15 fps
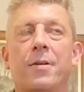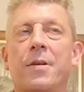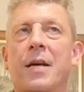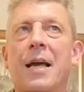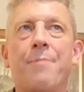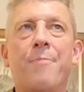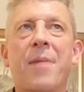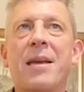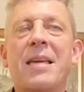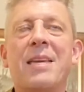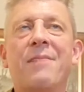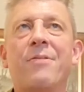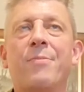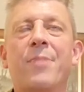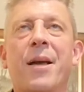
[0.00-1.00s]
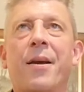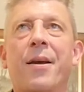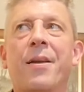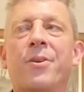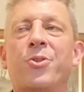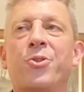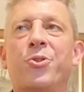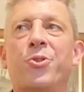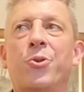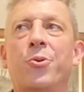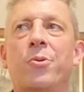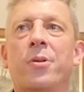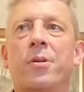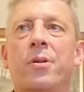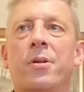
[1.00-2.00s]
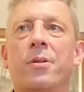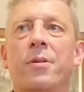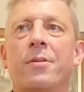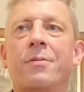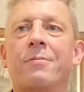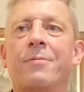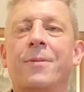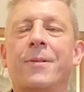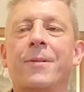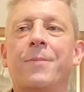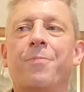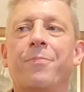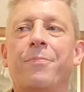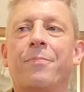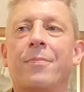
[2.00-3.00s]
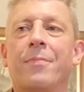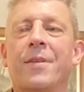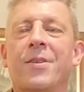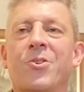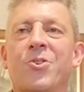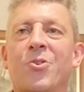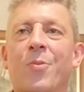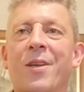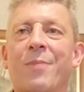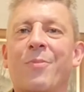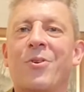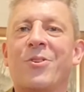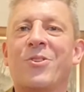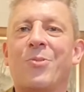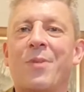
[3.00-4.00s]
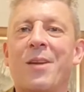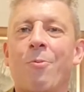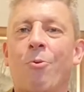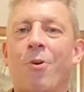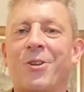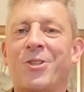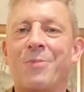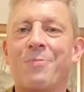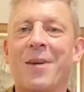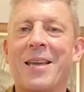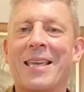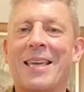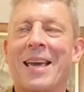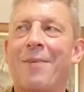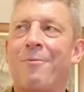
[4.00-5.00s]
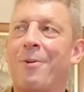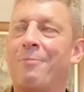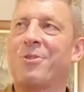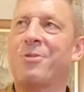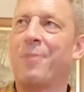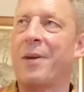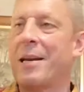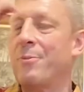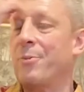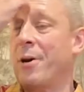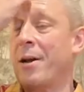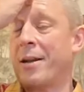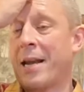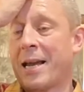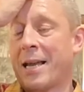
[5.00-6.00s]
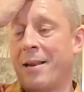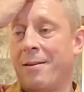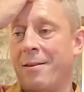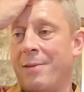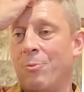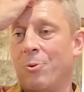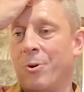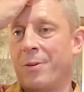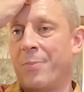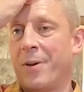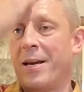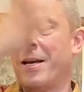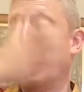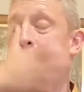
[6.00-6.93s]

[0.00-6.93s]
it might even be an Irish tune. Some of you watching might ken what I'm speaking about. I kind of name it, but